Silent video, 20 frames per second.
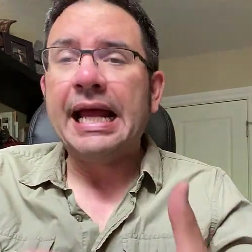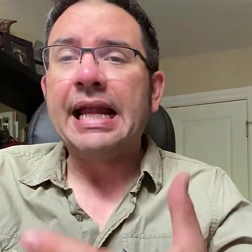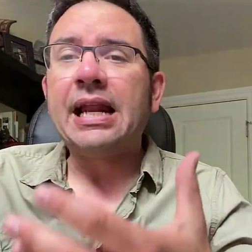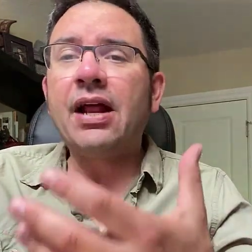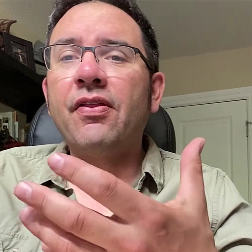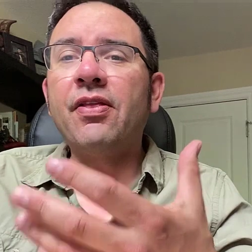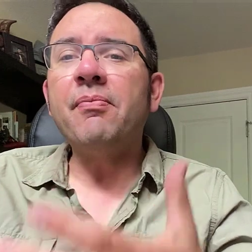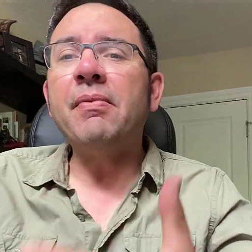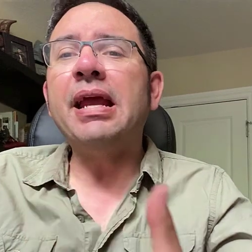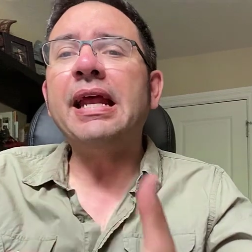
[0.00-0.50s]

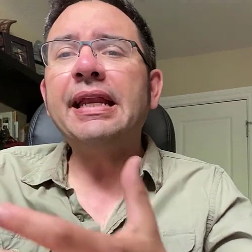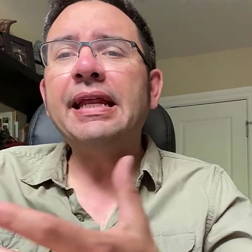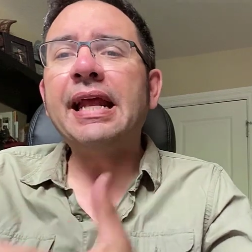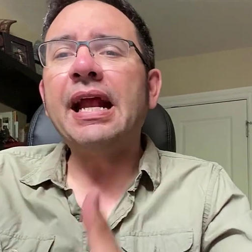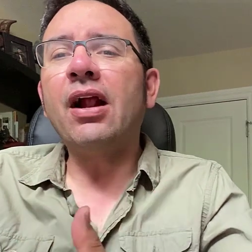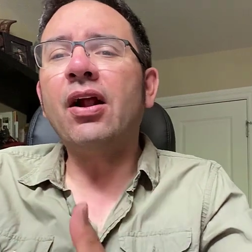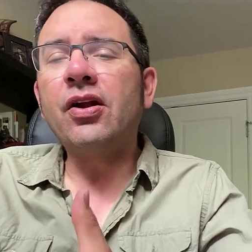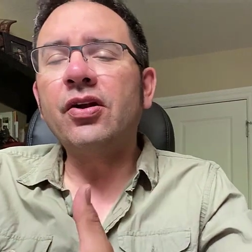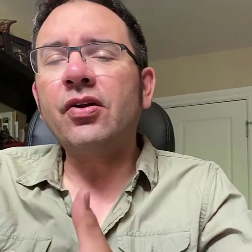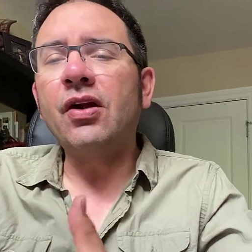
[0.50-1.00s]
Now, the main
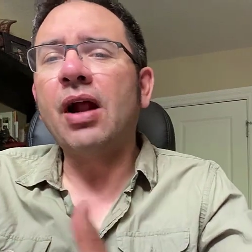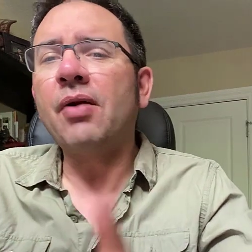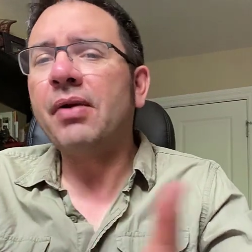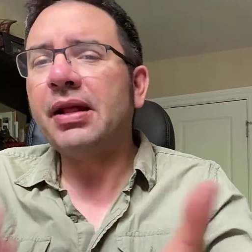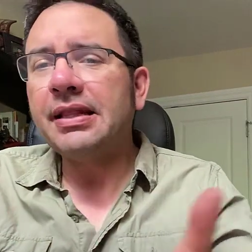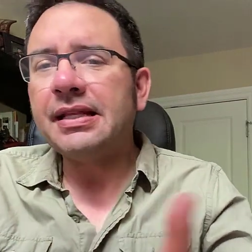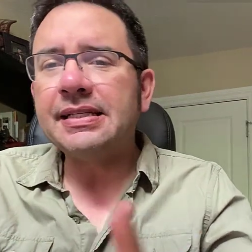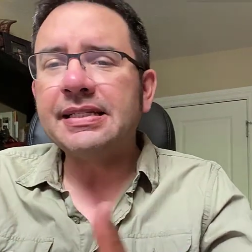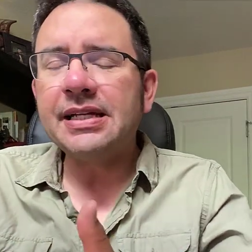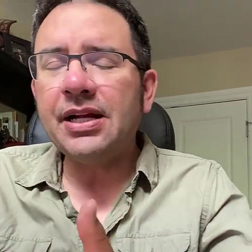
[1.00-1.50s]
character, I
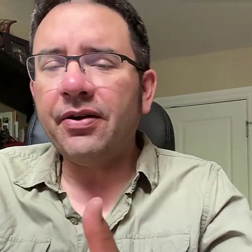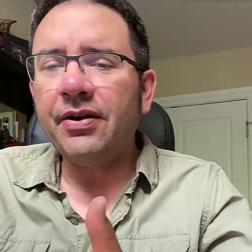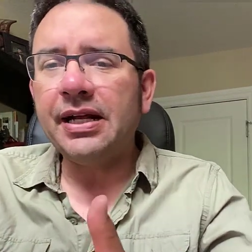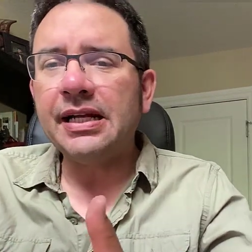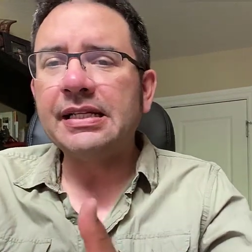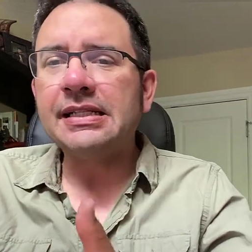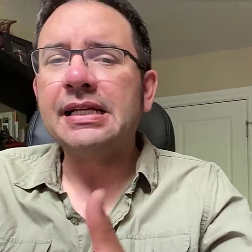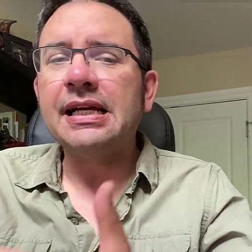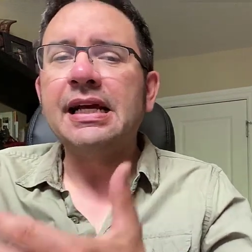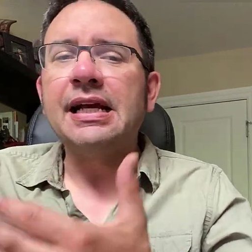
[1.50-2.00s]
read the
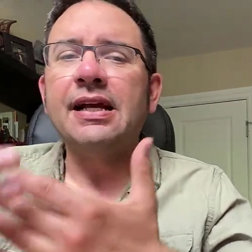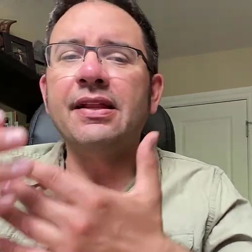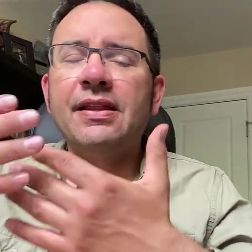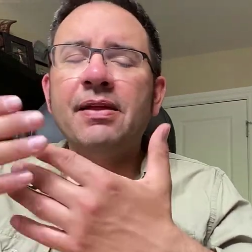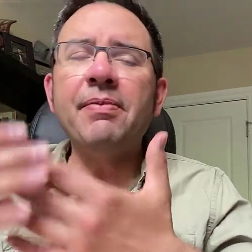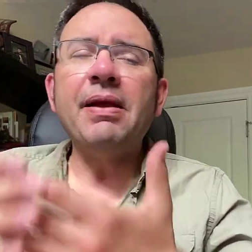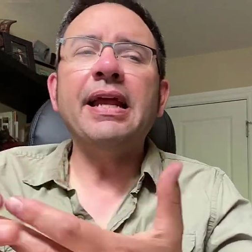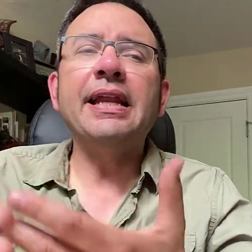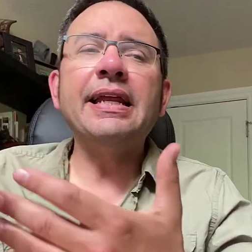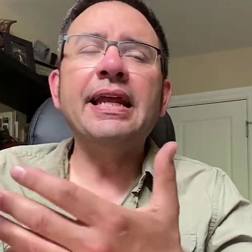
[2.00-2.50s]
series,
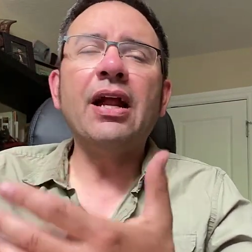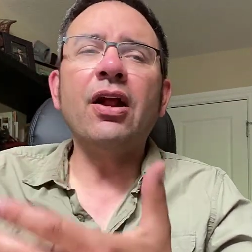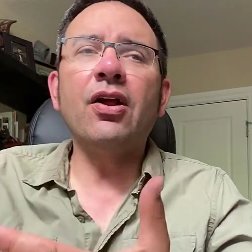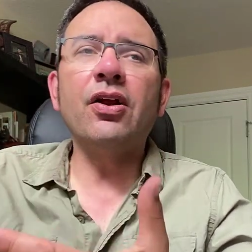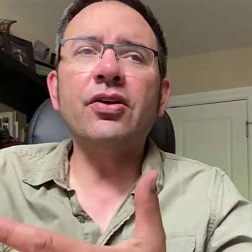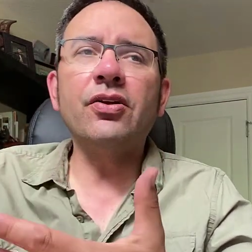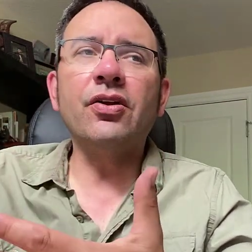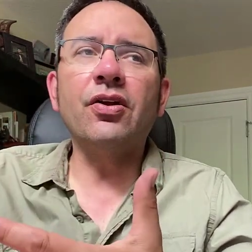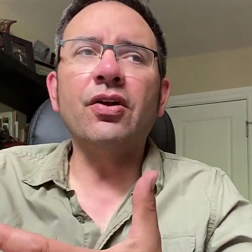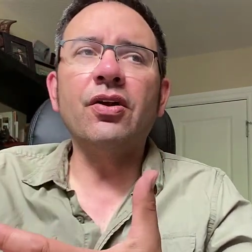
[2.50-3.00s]
the main
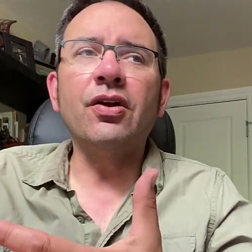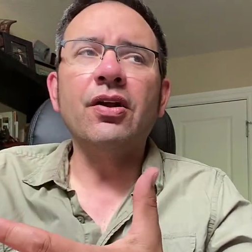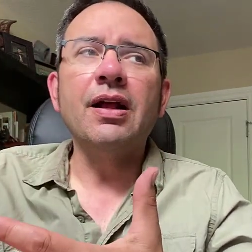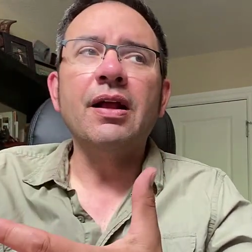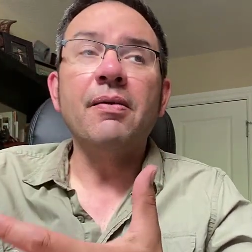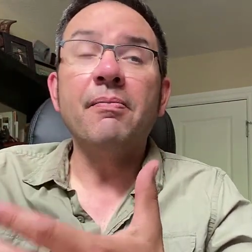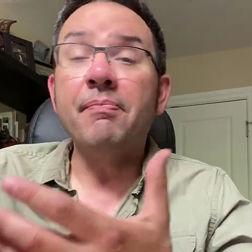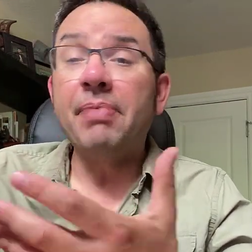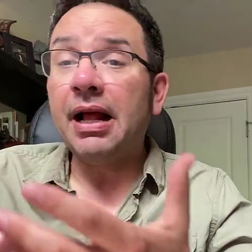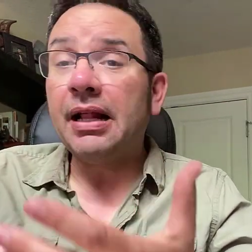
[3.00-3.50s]
character,
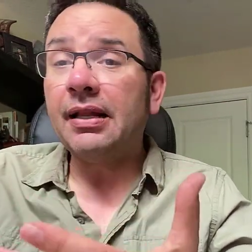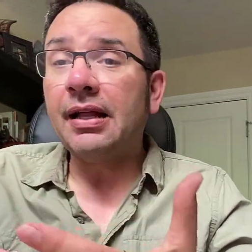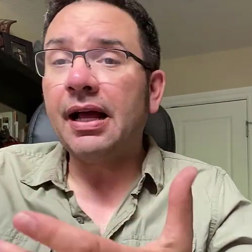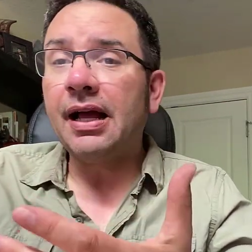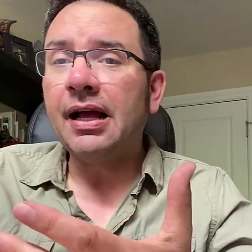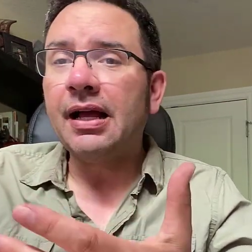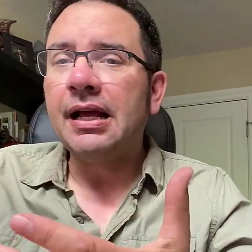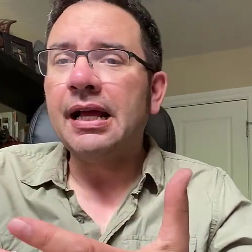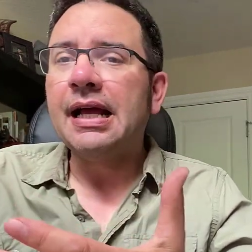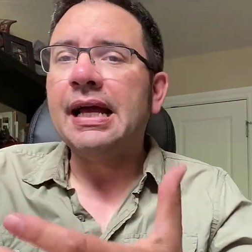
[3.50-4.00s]

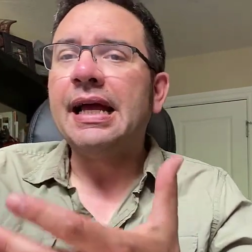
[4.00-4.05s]
Bella,